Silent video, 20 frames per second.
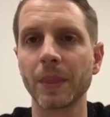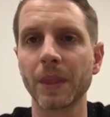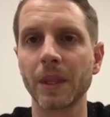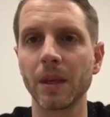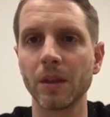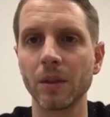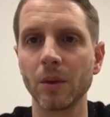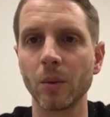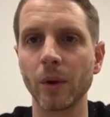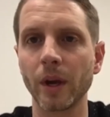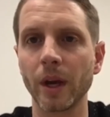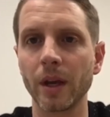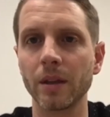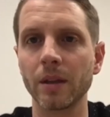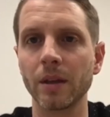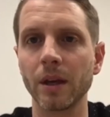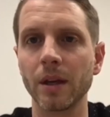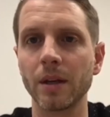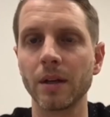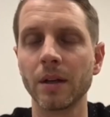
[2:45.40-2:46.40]
in the way
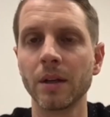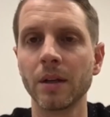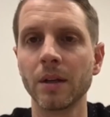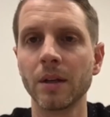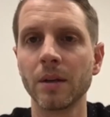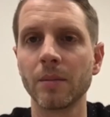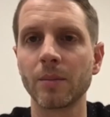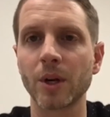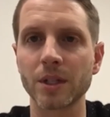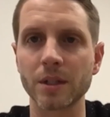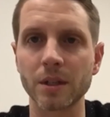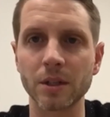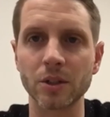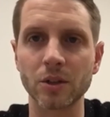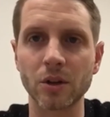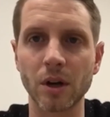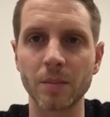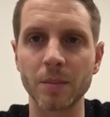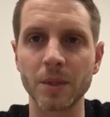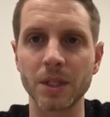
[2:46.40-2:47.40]
that President
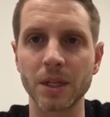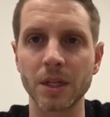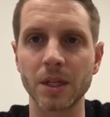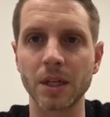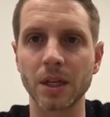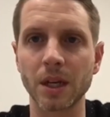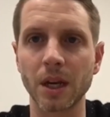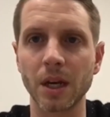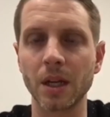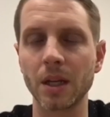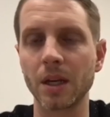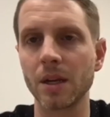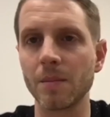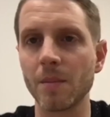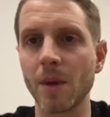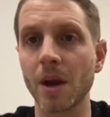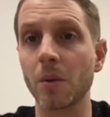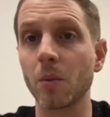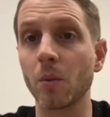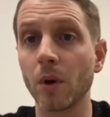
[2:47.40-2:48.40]
Trump has indicated he
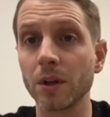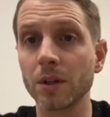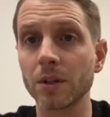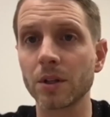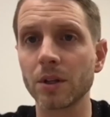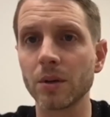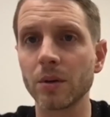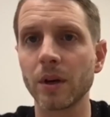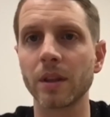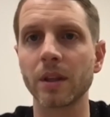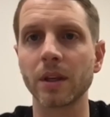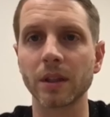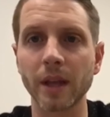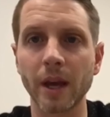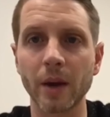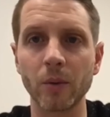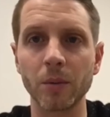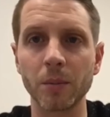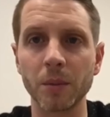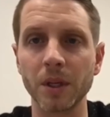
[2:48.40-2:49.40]
might want to. I think
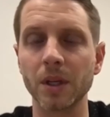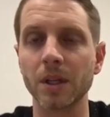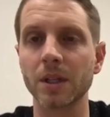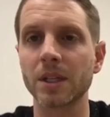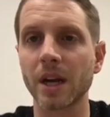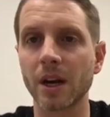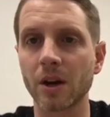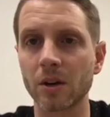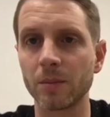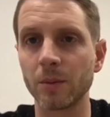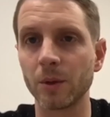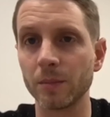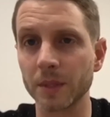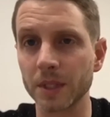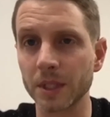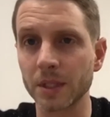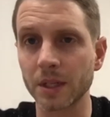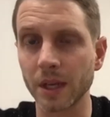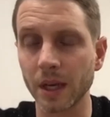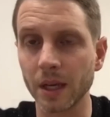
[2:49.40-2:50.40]
that would be a terrible
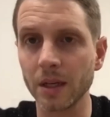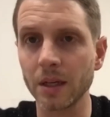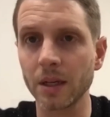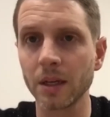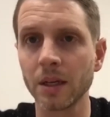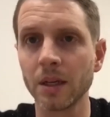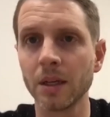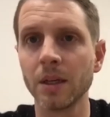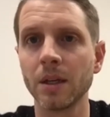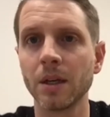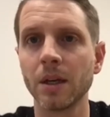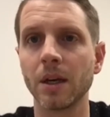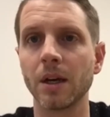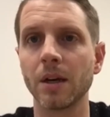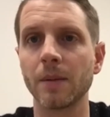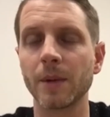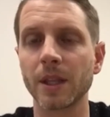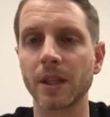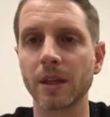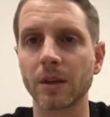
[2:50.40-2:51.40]
mistake.
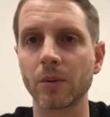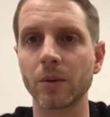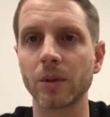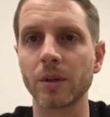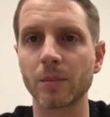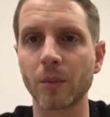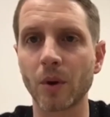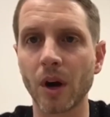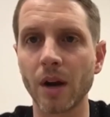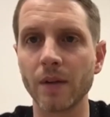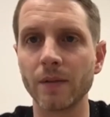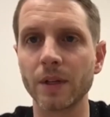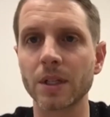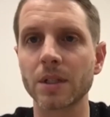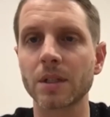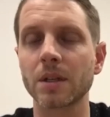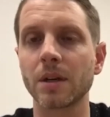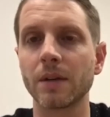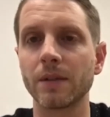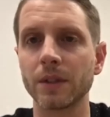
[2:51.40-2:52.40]
I think it would deprive
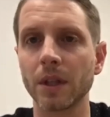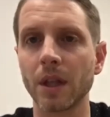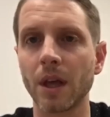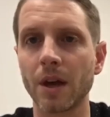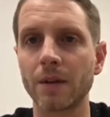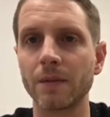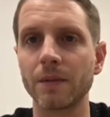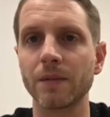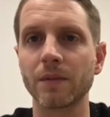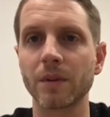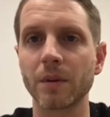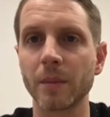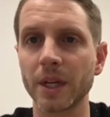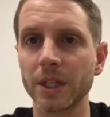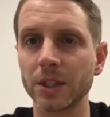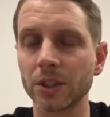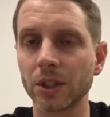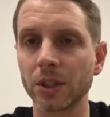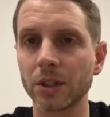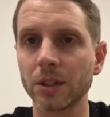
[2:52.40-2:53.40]
us of a lot of
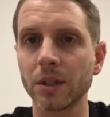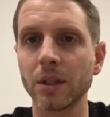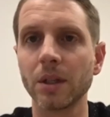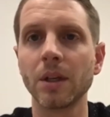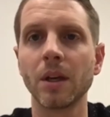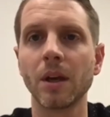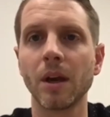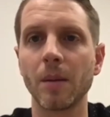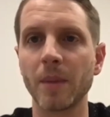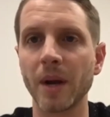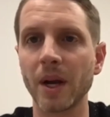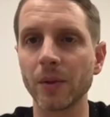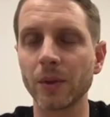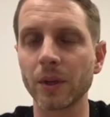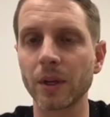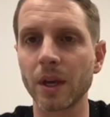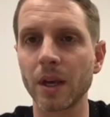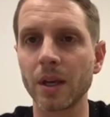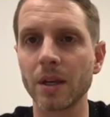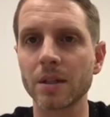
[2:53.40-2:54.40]
information about
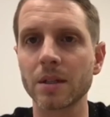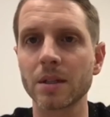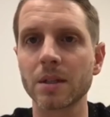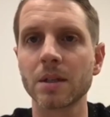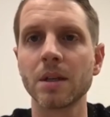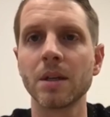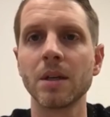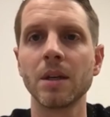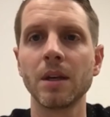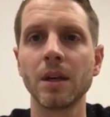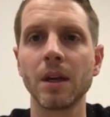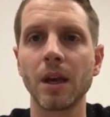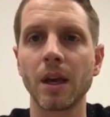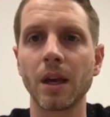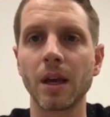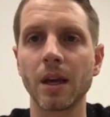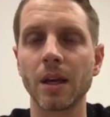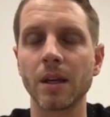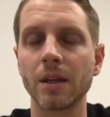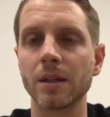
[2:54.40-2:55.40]
the case
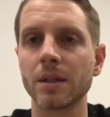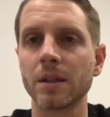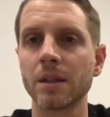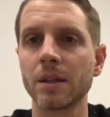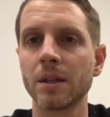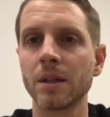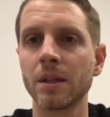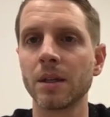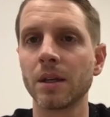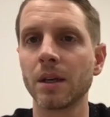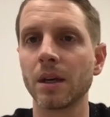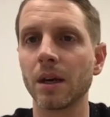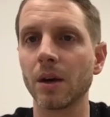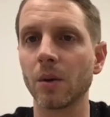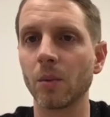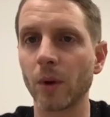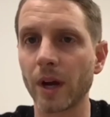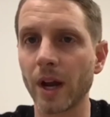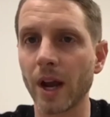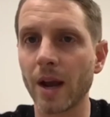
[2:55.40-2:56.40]
and
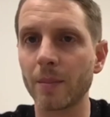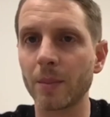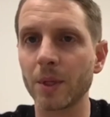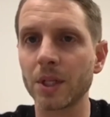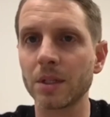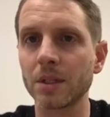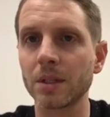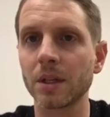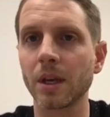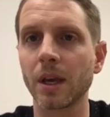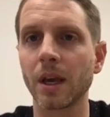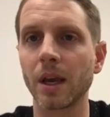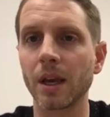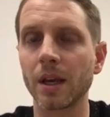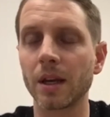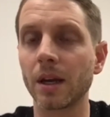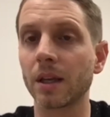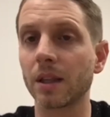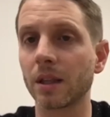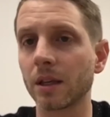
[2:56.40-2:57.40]
what happened.
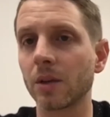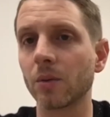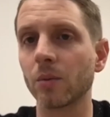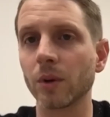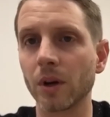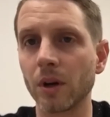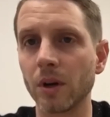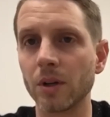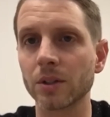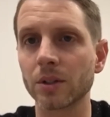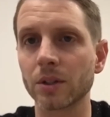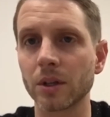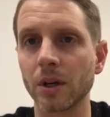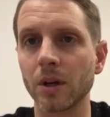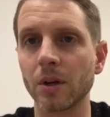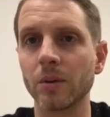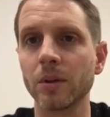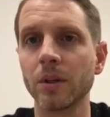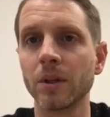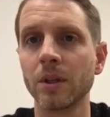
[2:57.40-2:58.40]
And I think it would
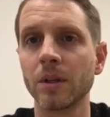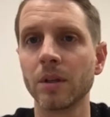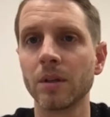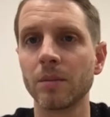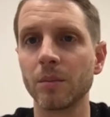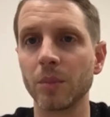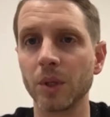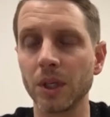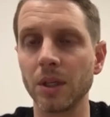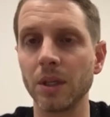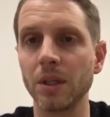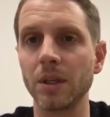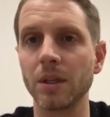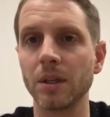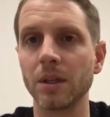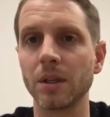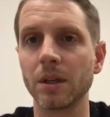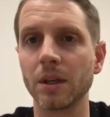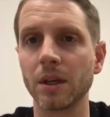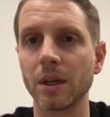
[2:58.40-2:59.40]
also be
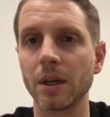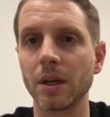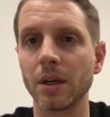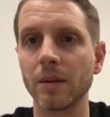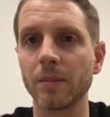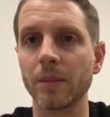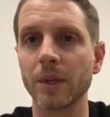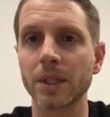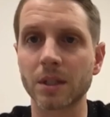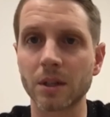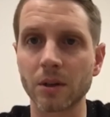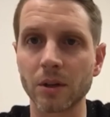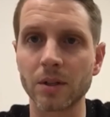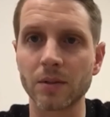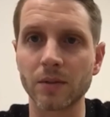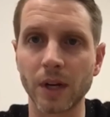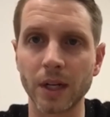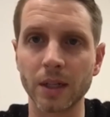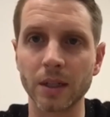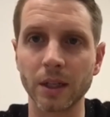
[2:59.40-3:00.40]
a serious
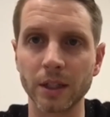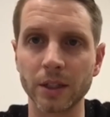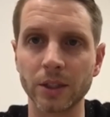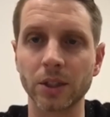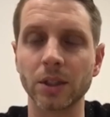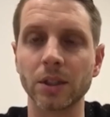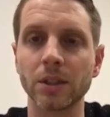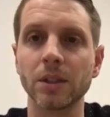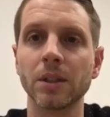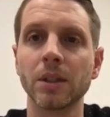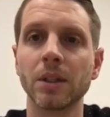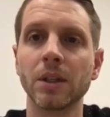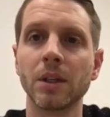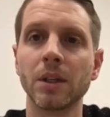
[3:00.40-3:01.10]
violation